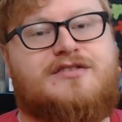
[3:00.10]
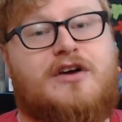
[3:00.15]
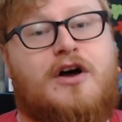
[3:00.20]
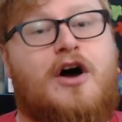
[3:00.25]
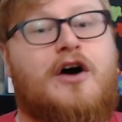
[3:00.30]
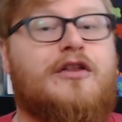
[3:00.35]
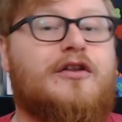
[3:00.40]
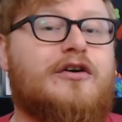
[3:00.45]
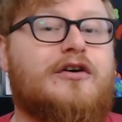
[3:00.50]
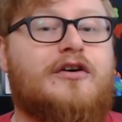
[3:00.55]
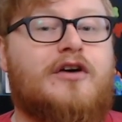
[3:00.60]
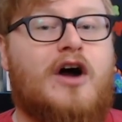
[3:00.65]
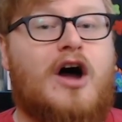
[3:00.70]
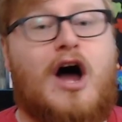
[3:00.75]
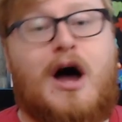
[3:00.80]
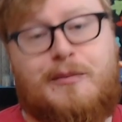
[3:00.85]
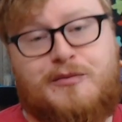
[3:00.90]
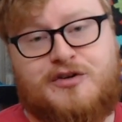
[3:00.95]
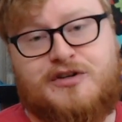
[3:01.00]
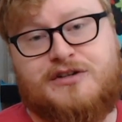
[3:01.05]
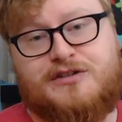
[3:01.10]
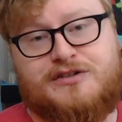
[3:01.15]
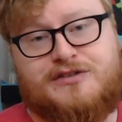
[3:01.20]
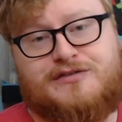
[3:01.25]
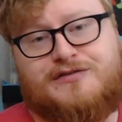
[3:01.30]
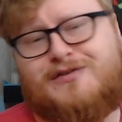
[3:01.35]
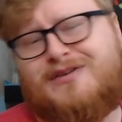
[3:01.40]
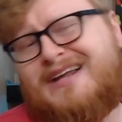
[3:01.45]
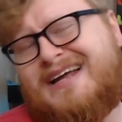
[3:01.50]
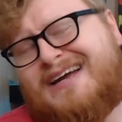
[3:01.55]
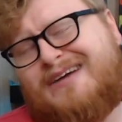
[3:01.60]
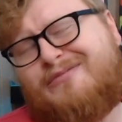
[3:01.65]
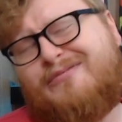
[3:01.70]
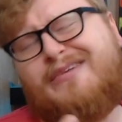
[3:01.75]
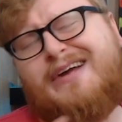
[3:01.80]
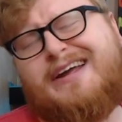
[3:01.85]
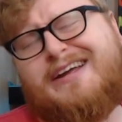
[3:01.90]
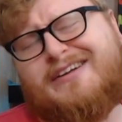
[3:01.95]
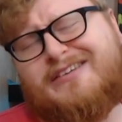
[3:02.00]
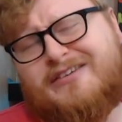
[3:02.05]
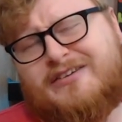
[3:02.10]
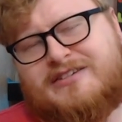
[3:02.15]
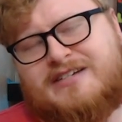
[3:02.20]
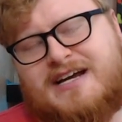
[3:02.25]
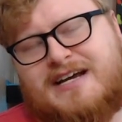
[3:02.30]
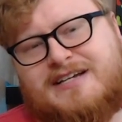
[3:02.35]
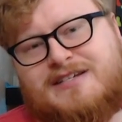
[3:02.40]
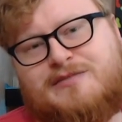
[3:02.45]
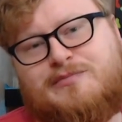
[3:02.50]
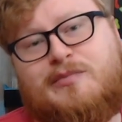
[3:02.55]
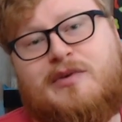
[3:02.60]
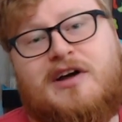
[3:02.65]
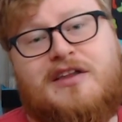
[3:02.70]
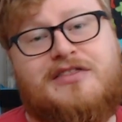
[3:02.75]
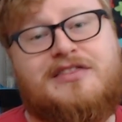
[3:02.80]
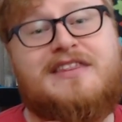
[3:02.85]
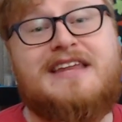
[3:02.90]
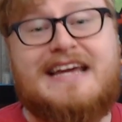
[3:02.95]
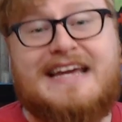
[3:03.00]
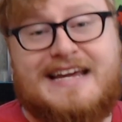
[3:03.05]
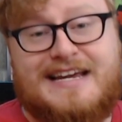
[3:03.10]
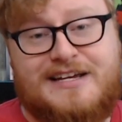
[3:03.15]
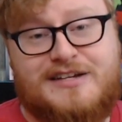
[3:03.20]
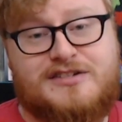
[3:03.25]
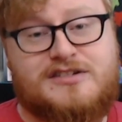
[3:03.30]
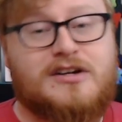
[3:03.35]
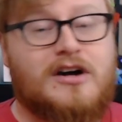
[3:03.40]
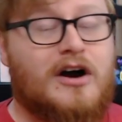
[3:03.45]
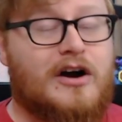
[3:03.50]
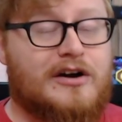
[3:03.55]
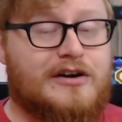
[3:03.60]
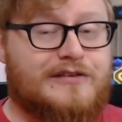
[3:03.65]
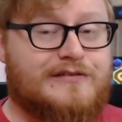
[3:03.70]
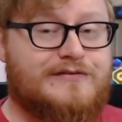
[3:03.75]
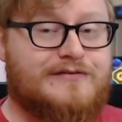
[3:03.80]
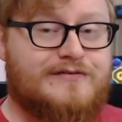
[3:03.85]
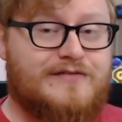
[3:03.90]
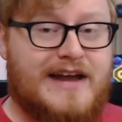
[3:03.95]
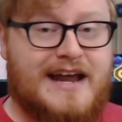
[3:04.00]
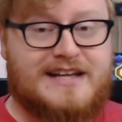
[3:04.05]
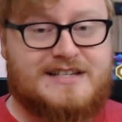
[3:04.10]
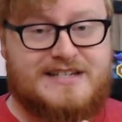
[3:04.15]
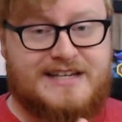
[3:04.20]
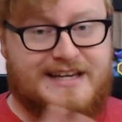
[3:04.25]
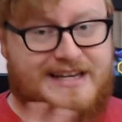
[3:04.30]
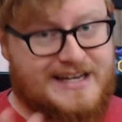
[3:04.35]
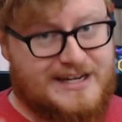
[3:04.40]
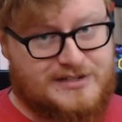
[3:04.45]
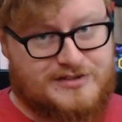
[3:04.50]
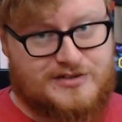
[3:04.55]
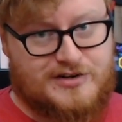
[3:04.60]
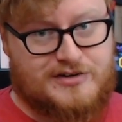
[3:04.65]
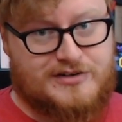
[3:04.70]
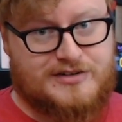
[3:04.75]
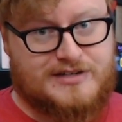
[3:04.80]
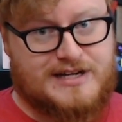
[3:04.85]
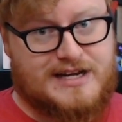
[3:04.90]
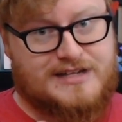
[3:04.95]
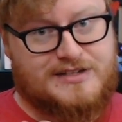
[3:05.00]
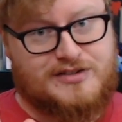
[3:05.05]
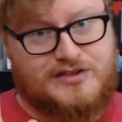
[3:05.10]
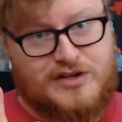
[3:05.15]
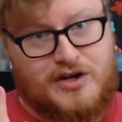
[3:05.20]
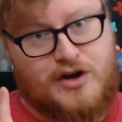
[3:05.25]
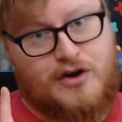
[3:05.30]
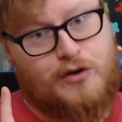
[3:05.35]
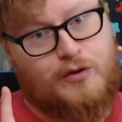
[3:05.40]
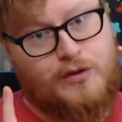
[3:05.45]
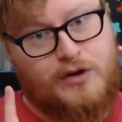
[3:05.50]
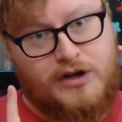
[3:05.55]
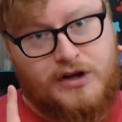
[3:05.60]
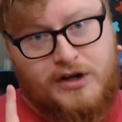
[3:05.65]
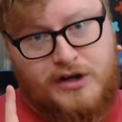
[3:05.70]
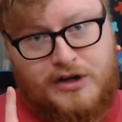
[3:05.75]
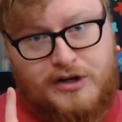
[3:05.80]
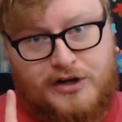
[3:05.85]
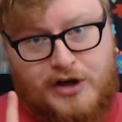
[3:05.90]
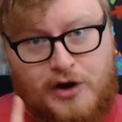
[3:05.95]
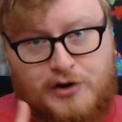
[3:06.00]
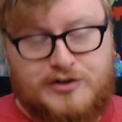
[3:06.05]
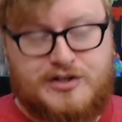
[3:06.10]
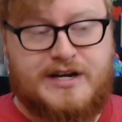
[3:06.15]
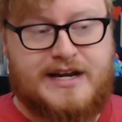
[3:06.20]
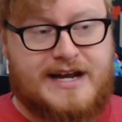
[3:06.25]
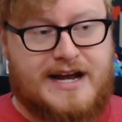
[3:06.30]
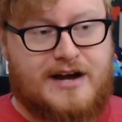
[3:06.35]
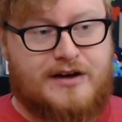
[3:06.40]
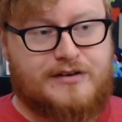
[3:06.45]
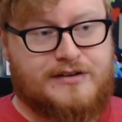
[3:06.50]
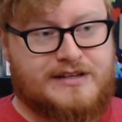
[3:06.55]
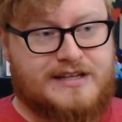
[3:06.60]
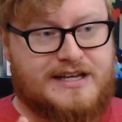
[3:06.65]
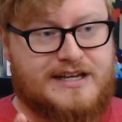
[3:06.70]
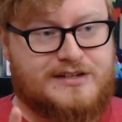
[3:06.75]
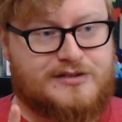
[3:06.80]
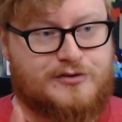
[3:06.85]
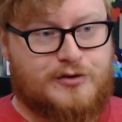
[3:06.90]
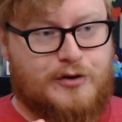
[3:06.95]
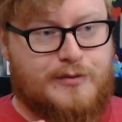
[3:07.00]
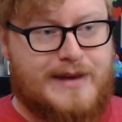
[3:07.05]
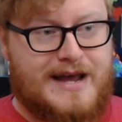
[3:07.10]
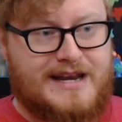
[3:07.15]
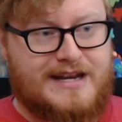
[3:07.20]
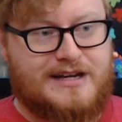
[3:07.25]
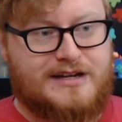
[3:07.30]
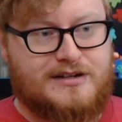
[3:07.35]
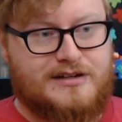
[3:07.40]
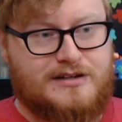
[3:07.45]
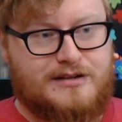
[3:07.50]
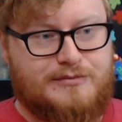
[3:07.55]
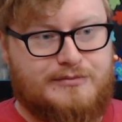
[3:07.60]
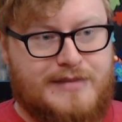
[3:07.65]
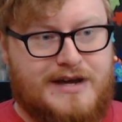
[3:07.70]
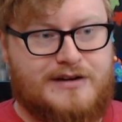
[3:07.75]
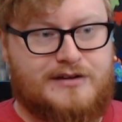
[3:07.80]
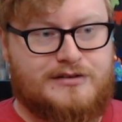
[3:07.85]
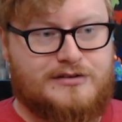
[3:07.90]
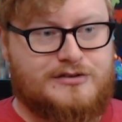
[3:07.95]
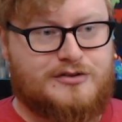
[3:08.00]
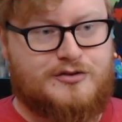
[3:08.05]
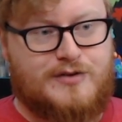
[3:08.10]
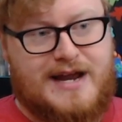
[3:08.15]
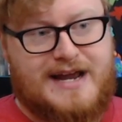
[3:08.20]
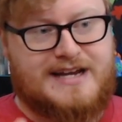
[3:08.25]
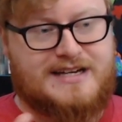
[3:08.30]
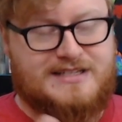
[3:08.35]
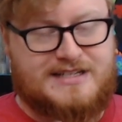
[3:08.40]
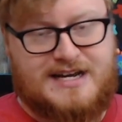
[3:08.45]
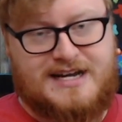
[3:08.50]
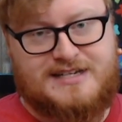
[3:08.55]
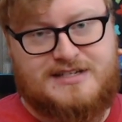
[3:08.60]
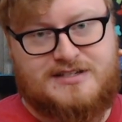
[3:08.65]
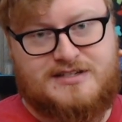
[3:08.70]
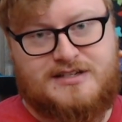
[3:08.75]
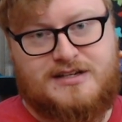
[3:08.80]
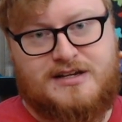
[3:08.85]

other options for like regular dice. But these are fancy Kickstarter dice. So go check out these Chromatic Metal Dragon Dice